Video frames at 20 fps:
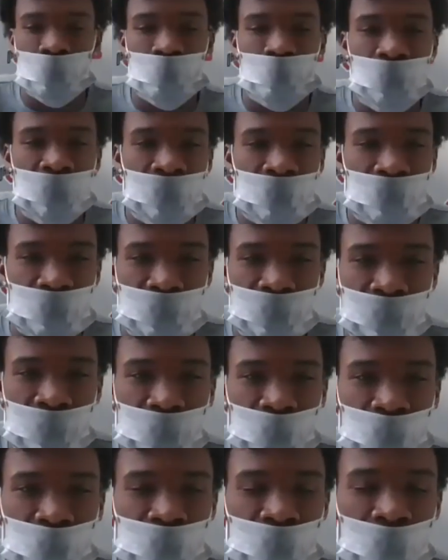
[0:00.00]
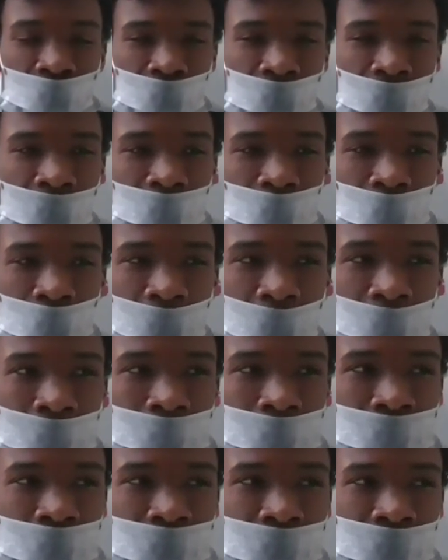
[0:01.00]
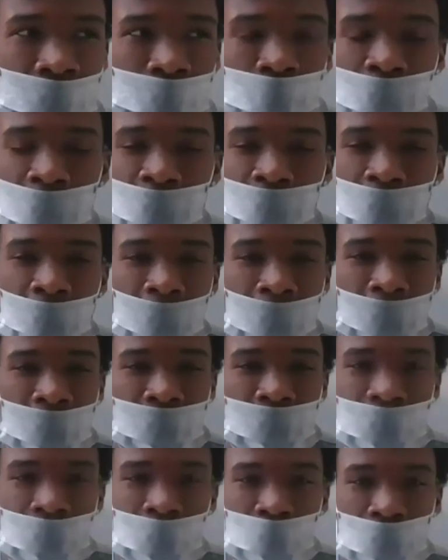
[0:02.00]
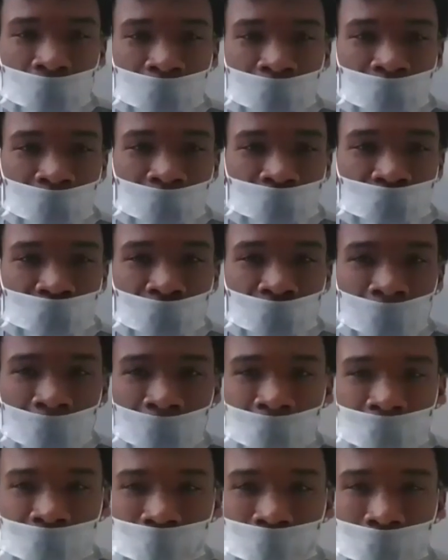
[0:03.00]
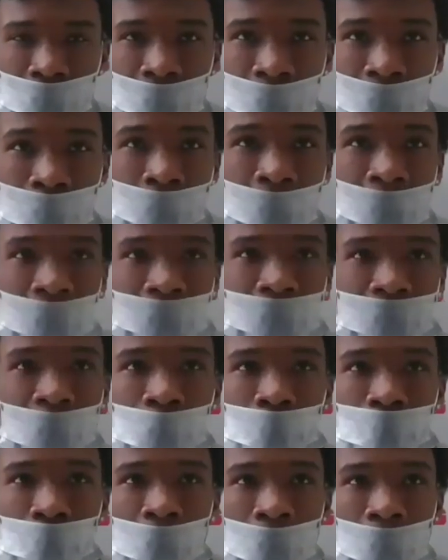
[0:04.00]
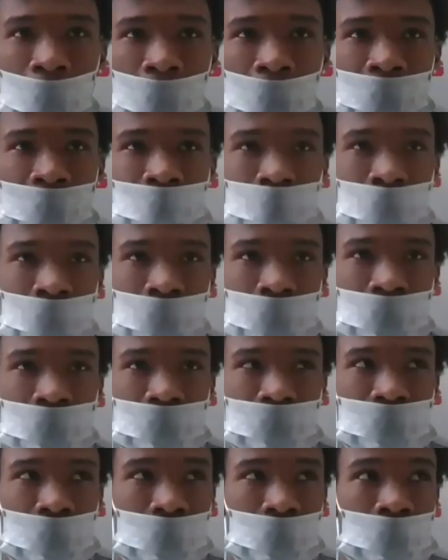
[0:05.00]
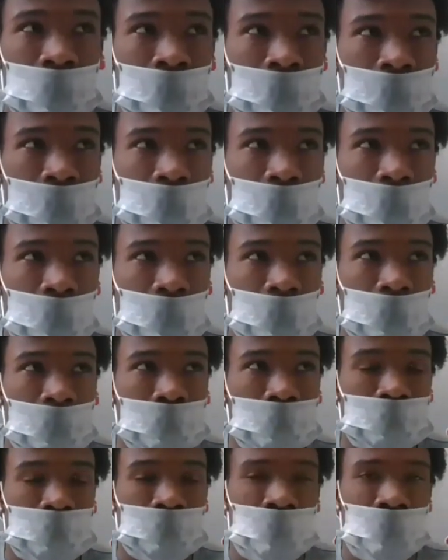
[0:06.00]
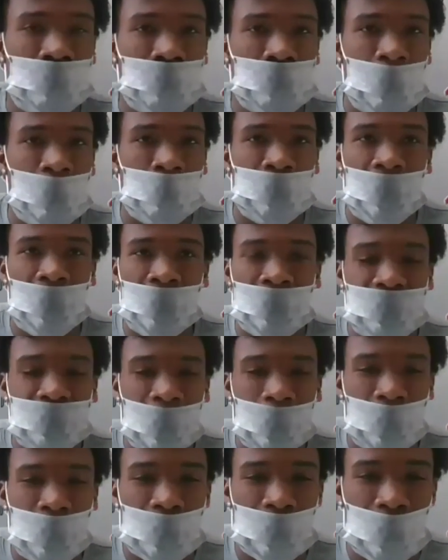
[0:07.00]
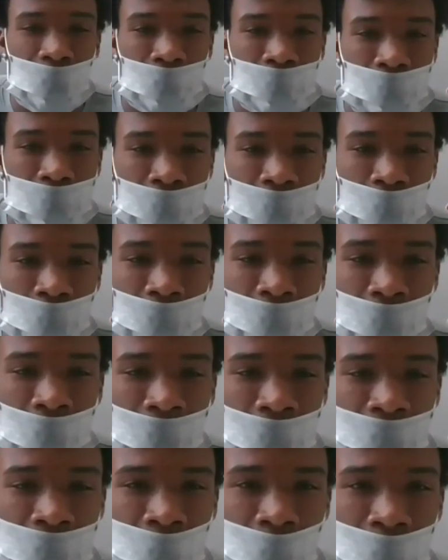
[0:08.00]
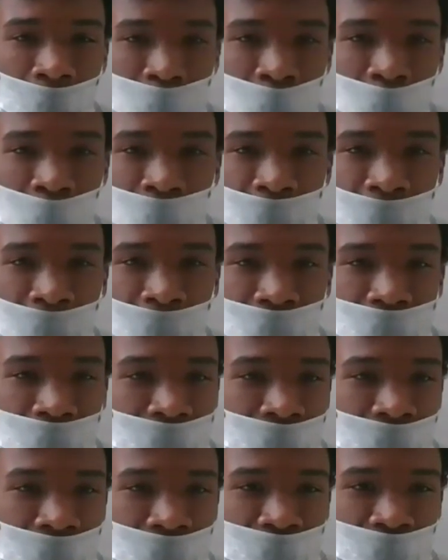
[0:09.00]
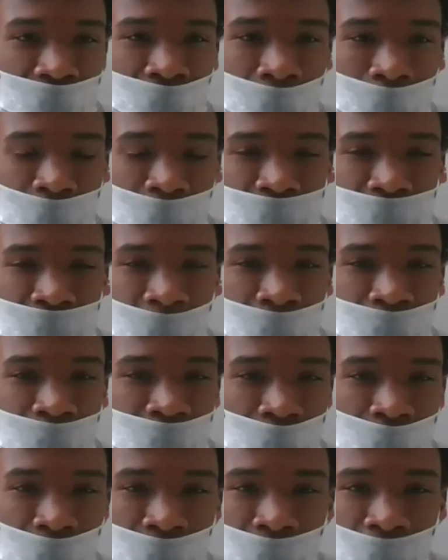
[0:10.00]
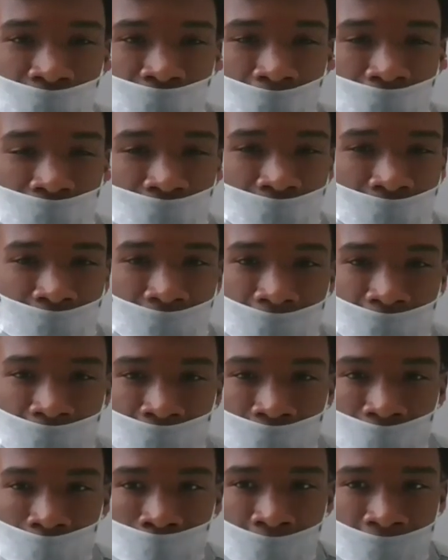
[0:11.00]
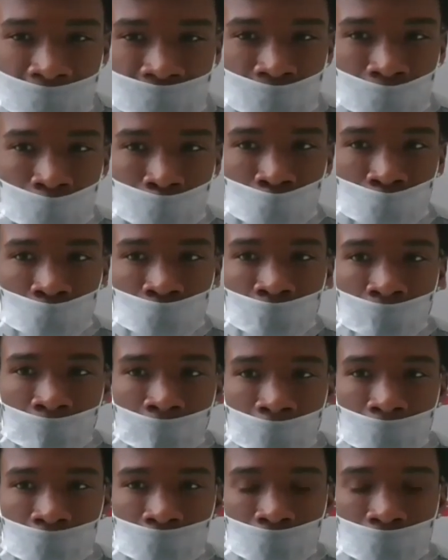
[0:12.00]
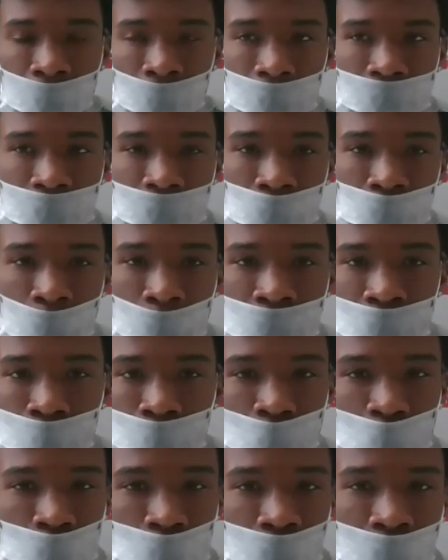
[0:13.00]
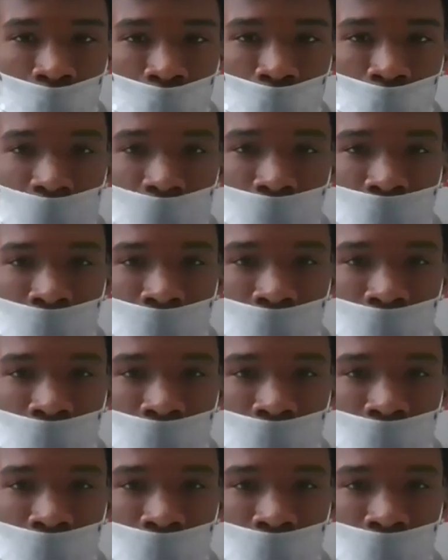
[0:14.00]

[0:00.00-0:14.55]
being a receiver, you know, when I see a play that I got a deep route on, you know, I just automatically open my eyes big. So, I mean, anytime they call a play where I know I'm going down the field, you know, I'm excited for it. If I feel like I got a good matchup or a situation to be one-on-one,